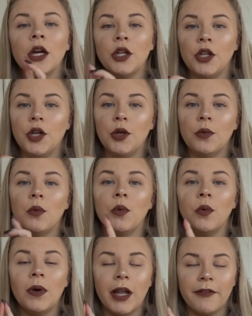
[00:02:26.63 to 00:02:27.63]
you
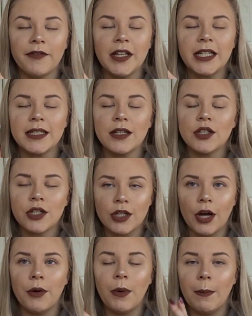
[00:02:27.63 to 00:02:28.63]
will love this
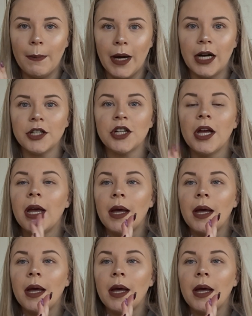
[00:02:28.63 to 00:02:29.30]
so much.